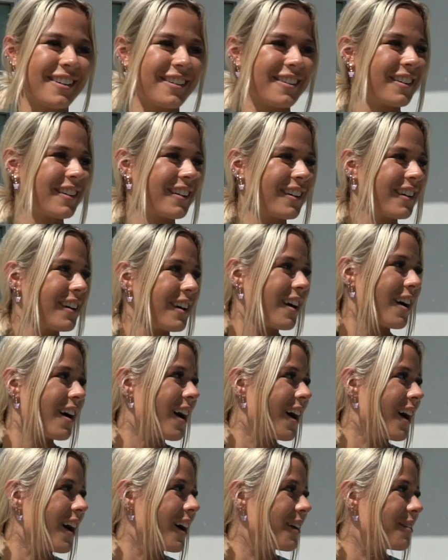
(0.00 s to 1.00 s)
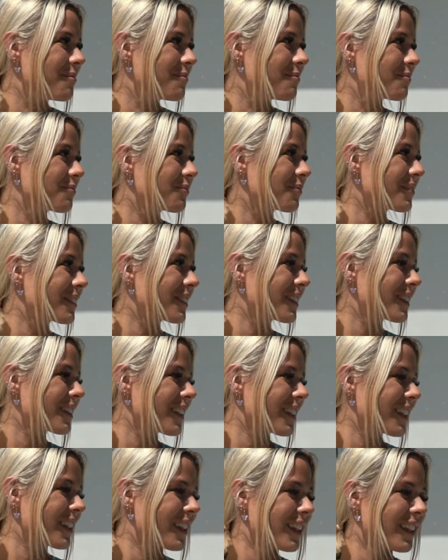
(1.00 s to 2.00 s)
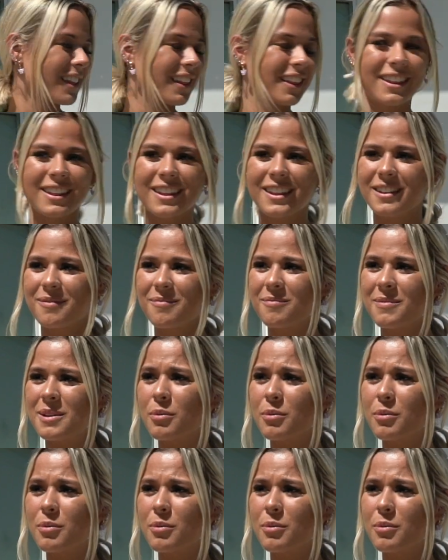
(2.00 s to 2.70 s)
Yeah. What do you think the reaction is gonna be?